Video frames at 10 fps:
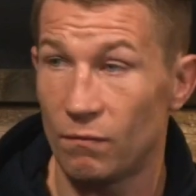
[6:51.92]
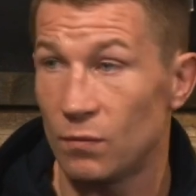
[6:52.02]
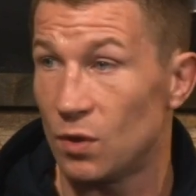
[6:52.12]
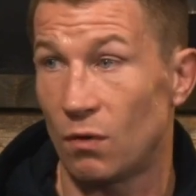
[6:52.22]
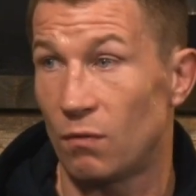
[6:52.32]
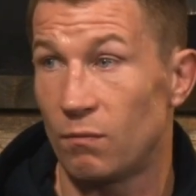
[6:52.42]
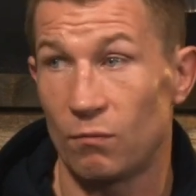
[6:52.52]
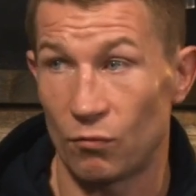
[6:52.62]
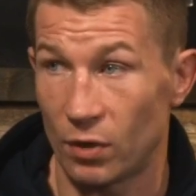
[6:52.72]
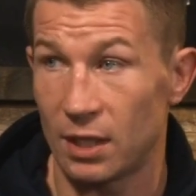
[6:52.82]
You mm. know,
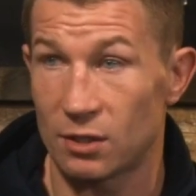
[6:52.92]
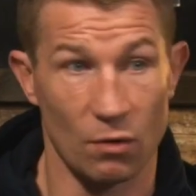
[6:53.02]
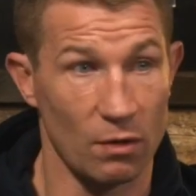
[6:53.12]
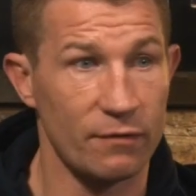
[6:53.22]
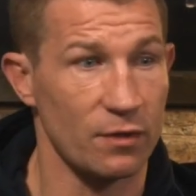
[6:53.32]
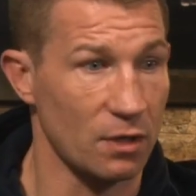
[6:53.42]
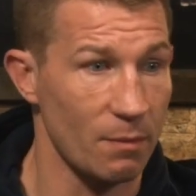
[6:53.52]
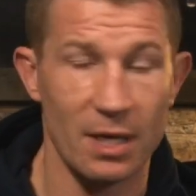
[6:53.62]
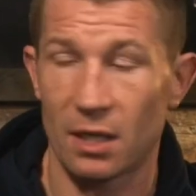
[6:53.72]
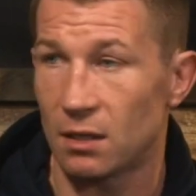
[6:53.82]
re, so if they're
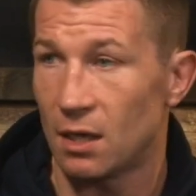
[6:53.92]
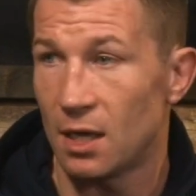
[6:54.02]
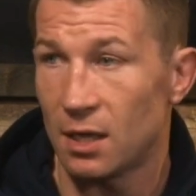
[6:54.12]
committing.